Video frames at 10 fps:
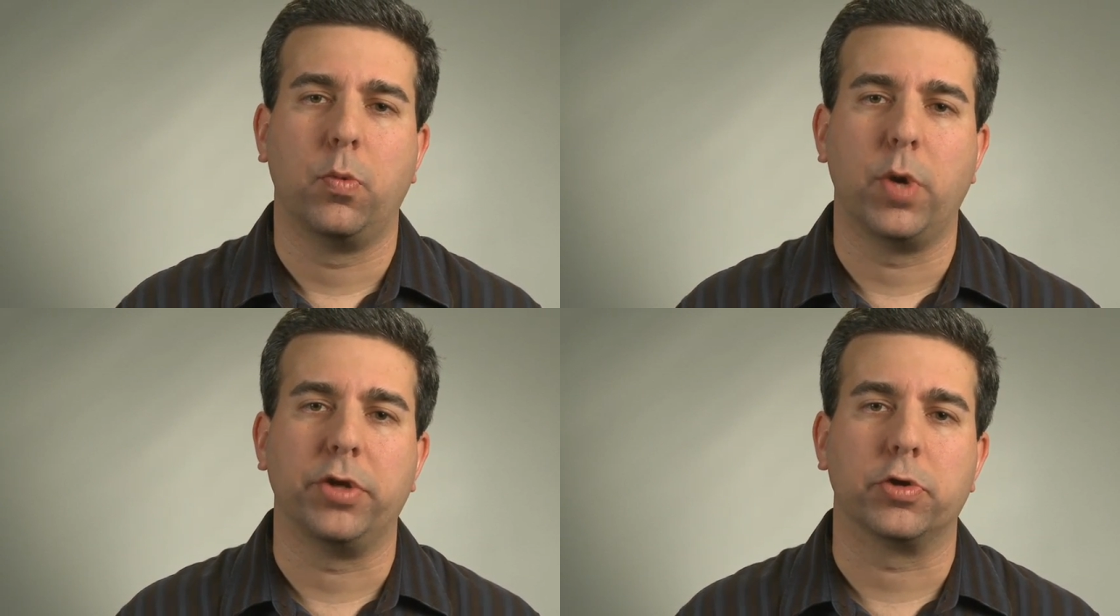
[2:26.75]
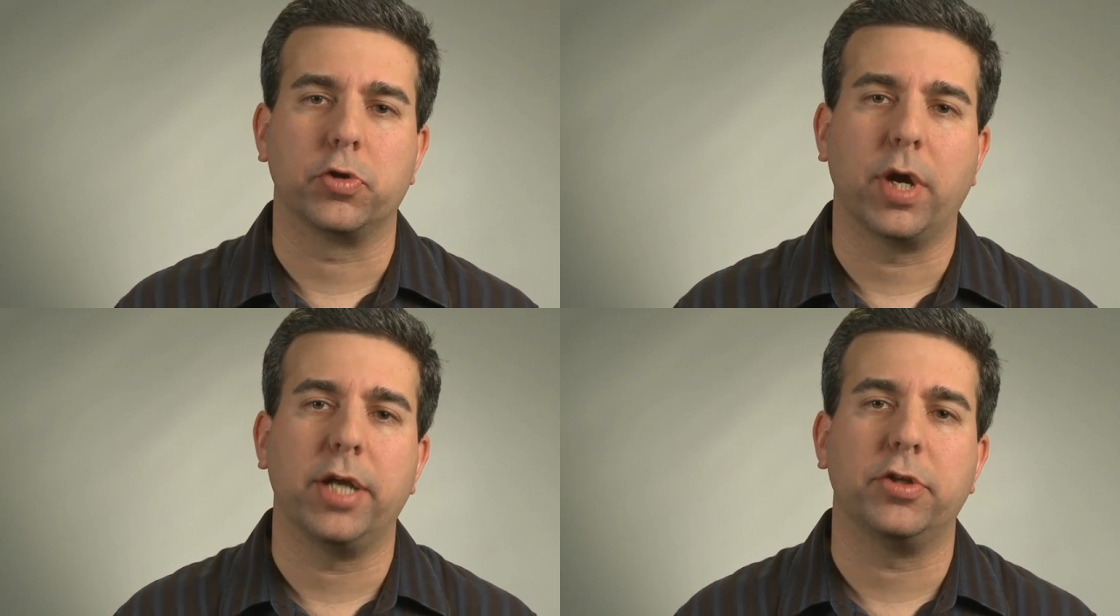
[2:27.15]
when you're
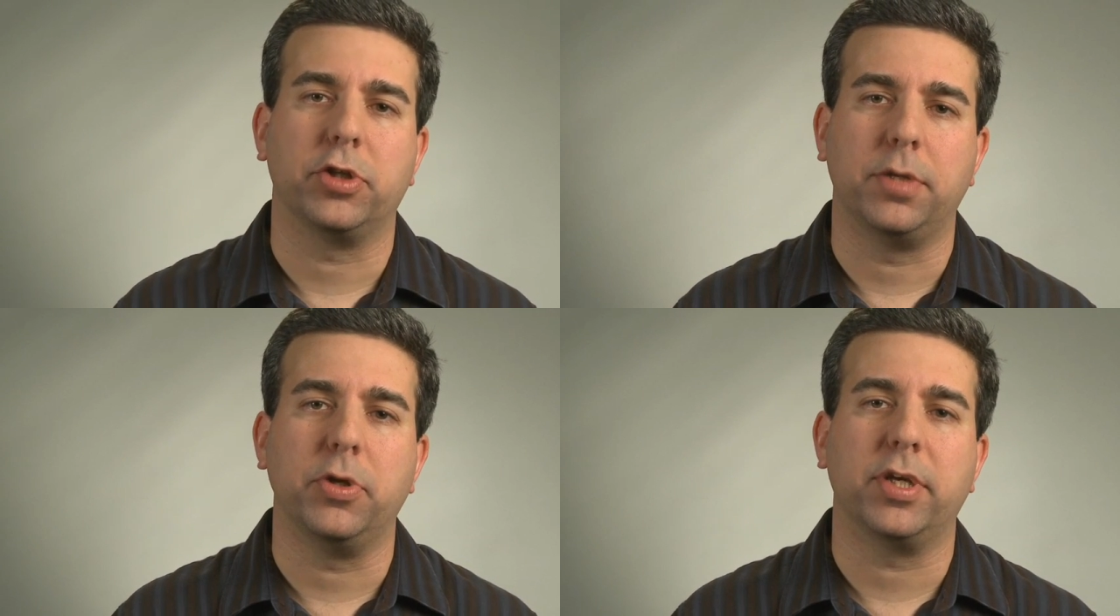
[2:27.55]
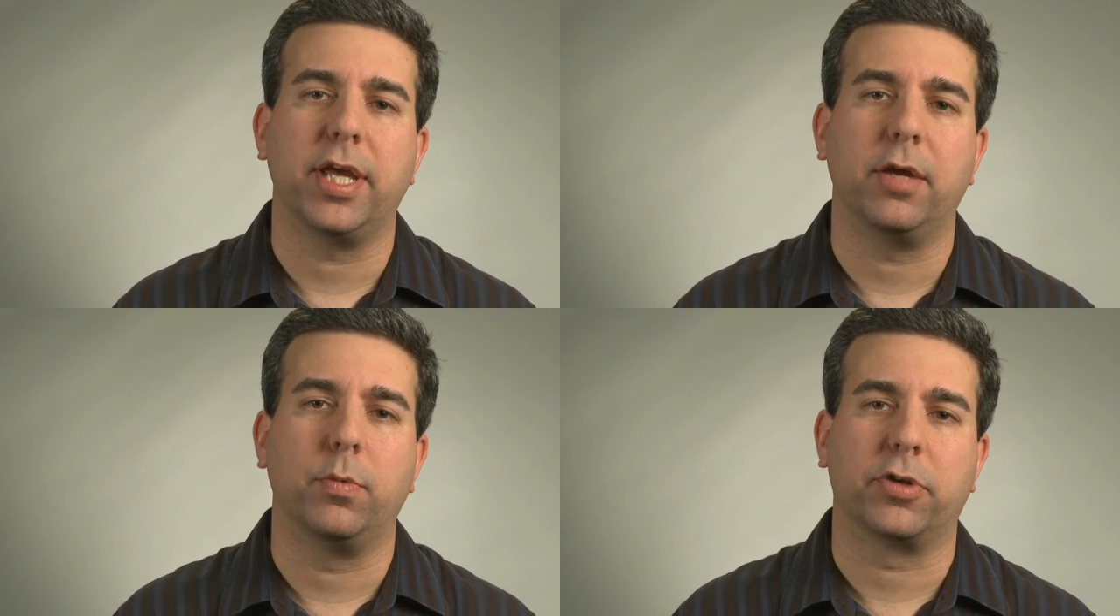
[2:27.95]
trying to
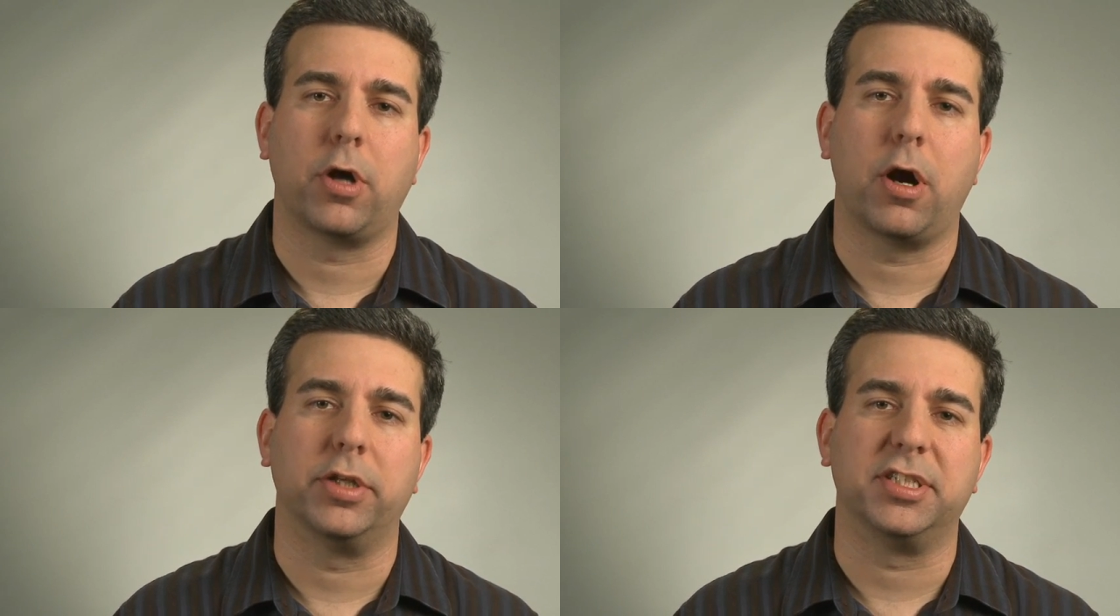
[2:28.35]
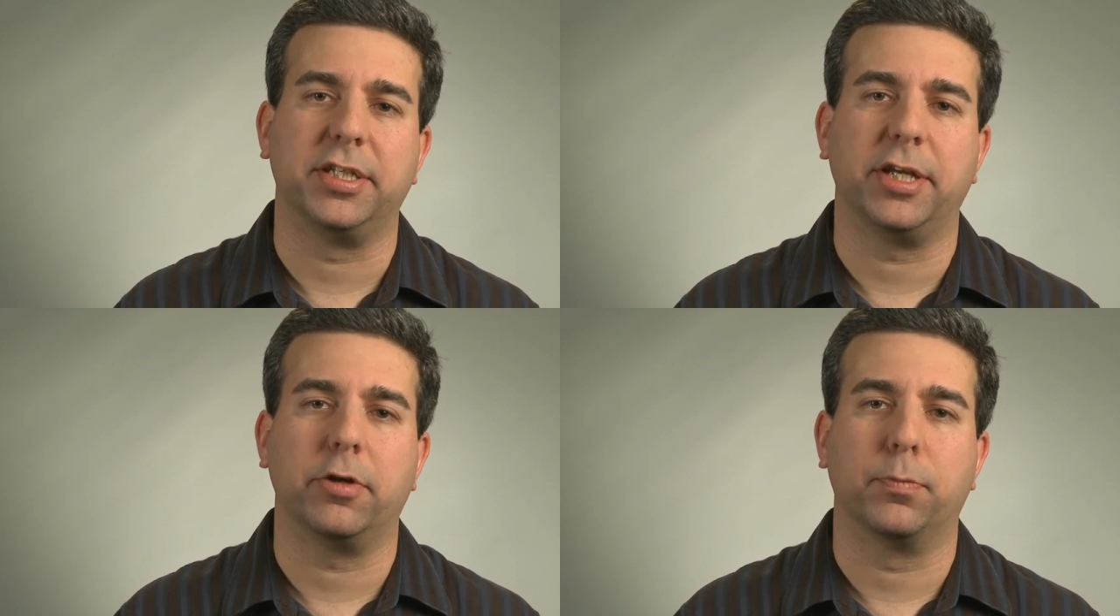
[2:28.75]
communicate with colleagues
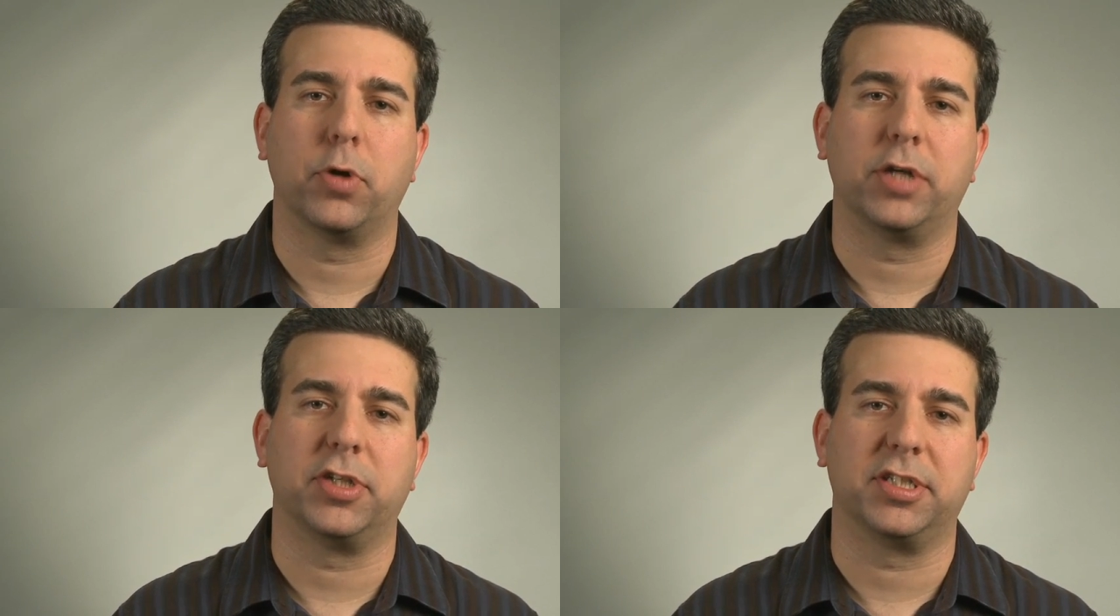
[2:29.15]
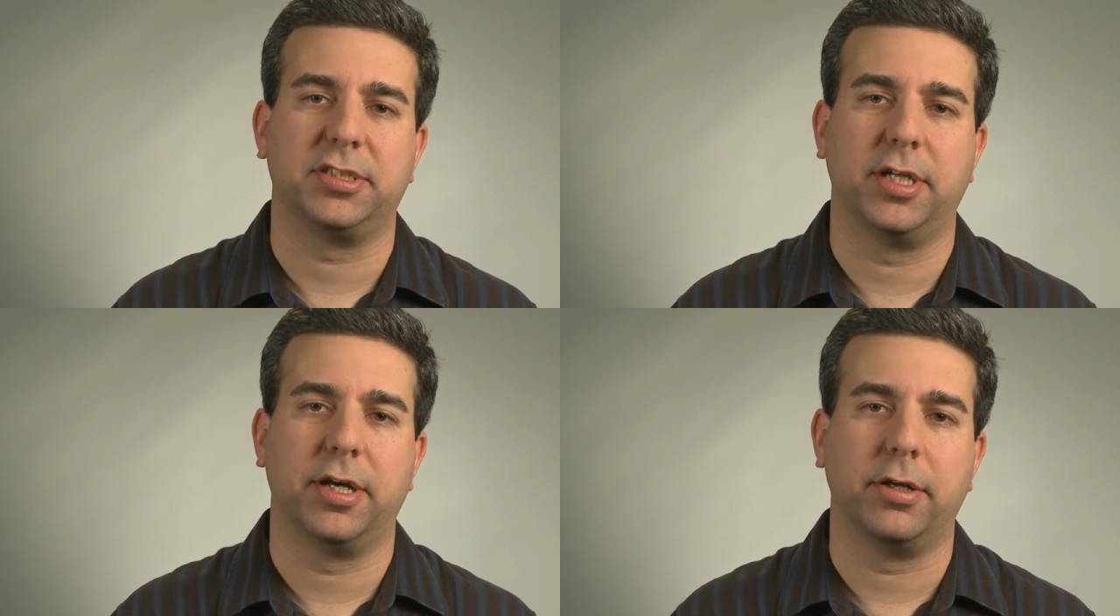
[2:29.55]
and get your
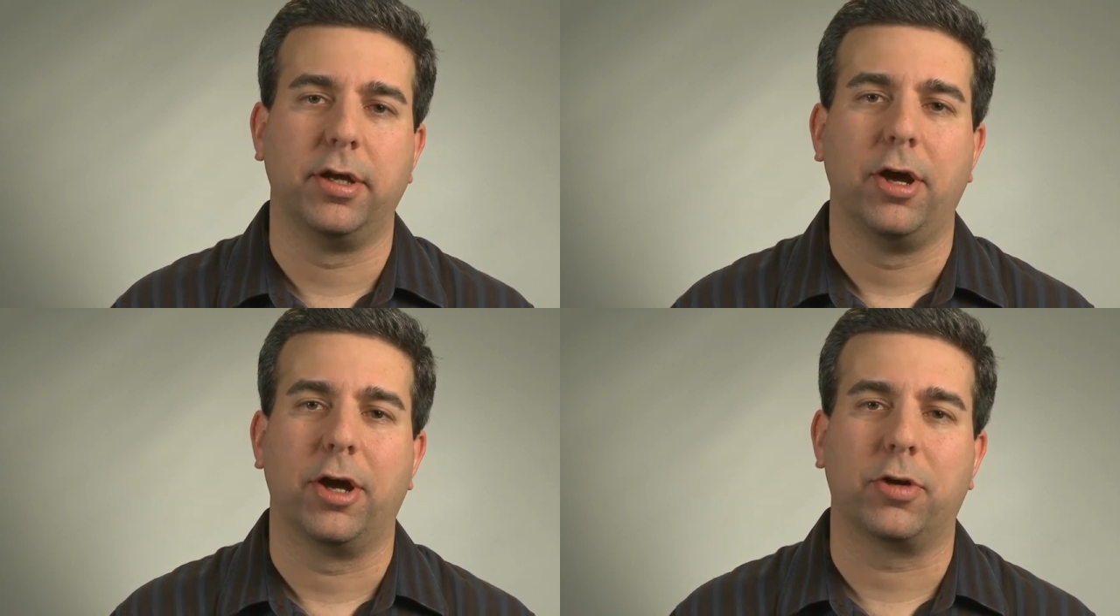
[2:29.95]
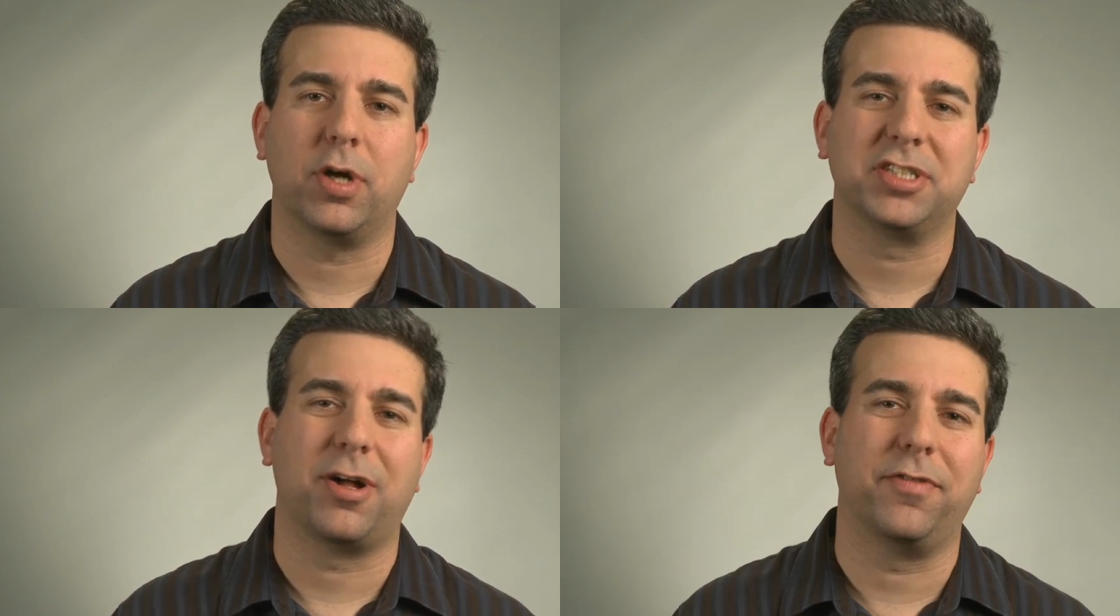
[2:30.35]
projects done
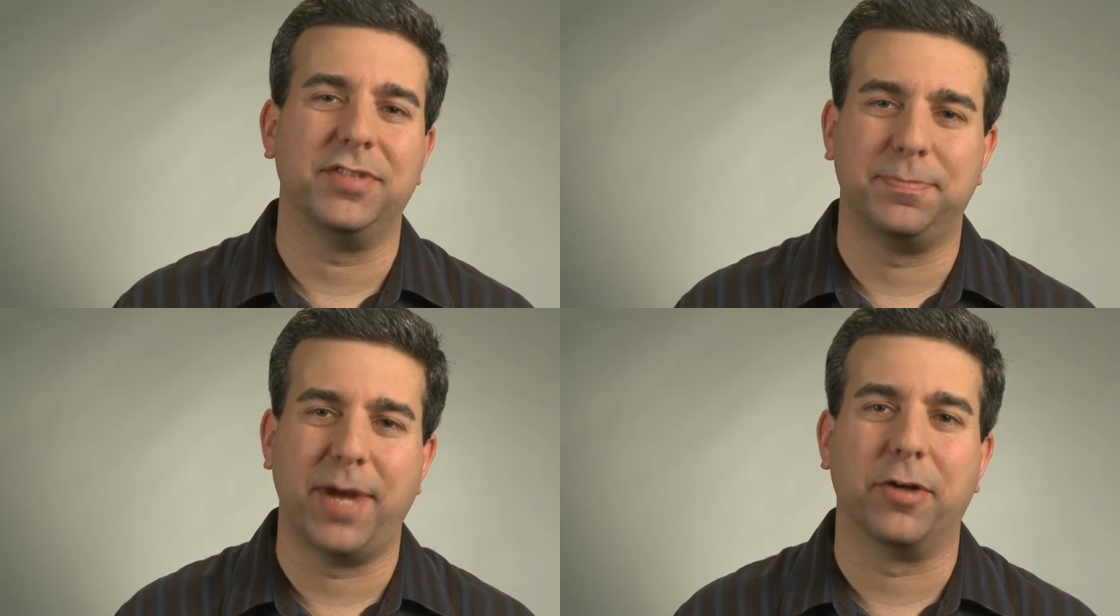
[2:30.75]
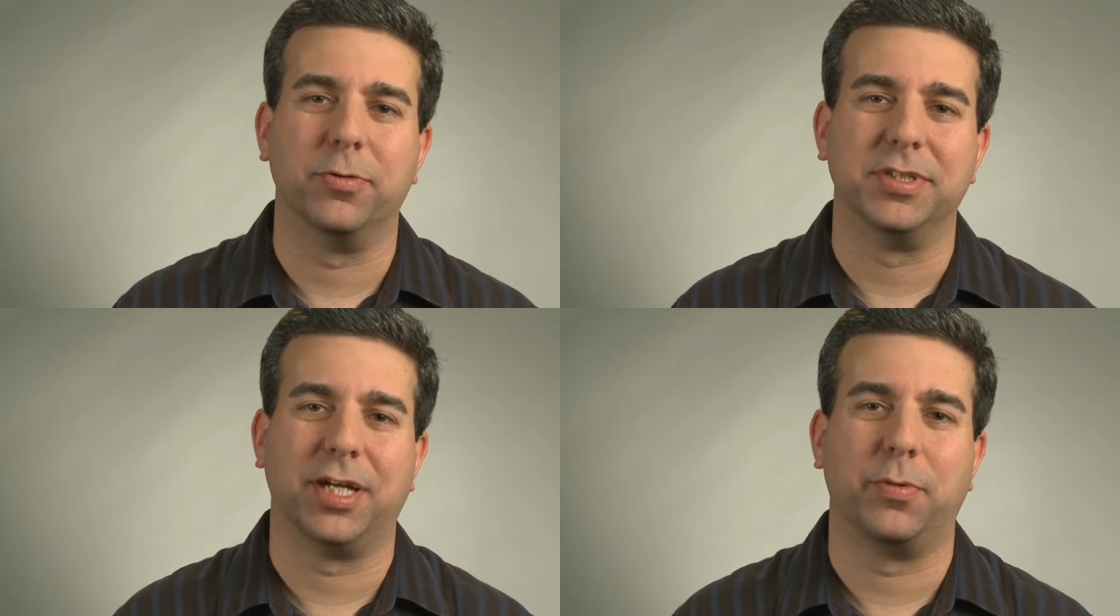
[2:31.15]
across all these
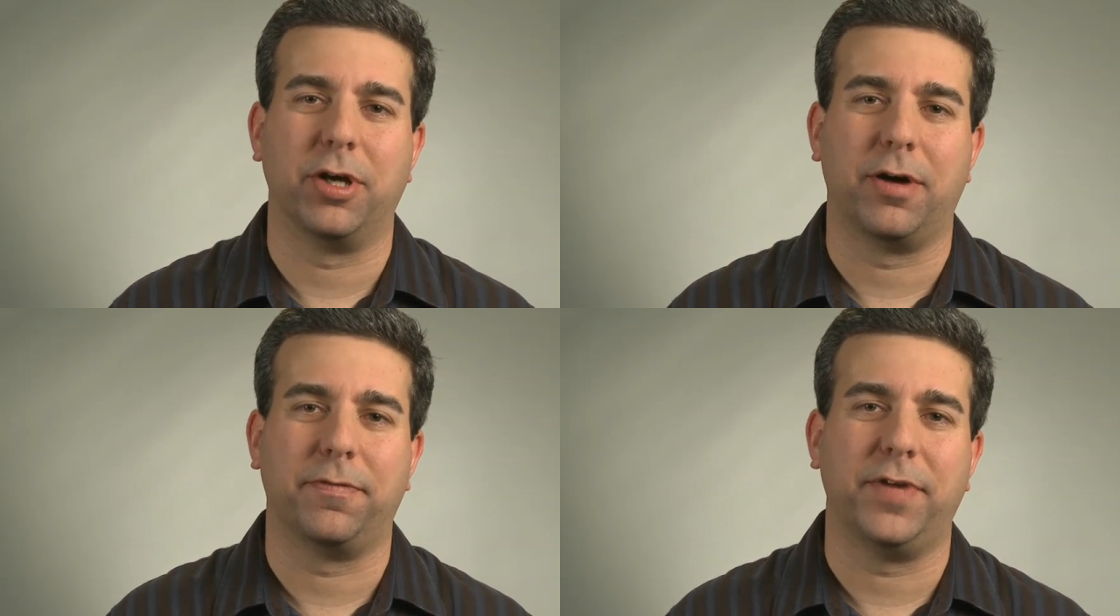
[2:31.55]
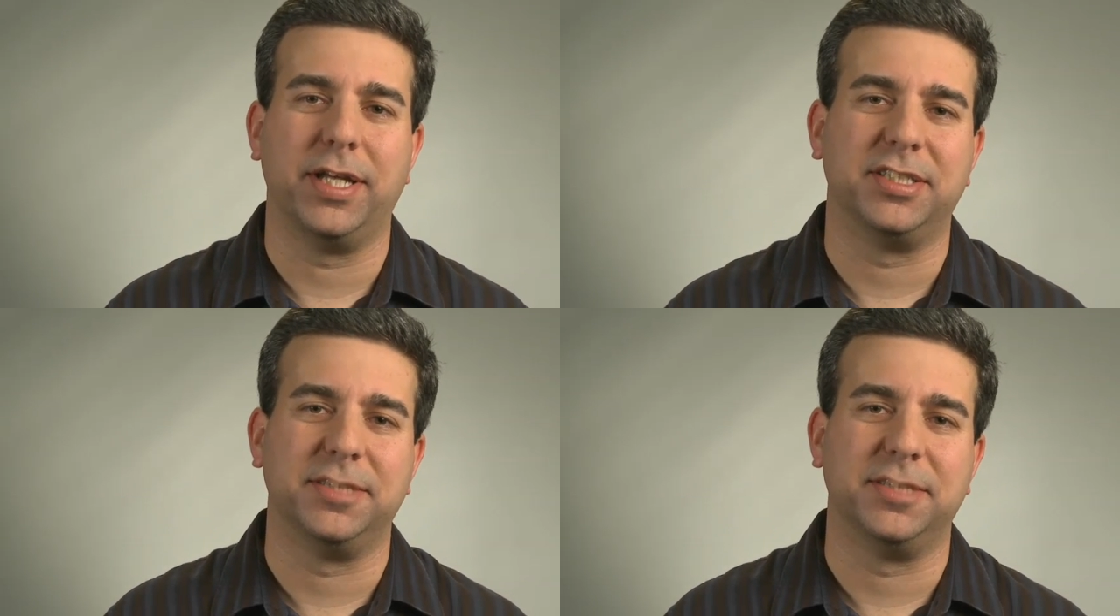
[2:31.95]
boundaries that we all face,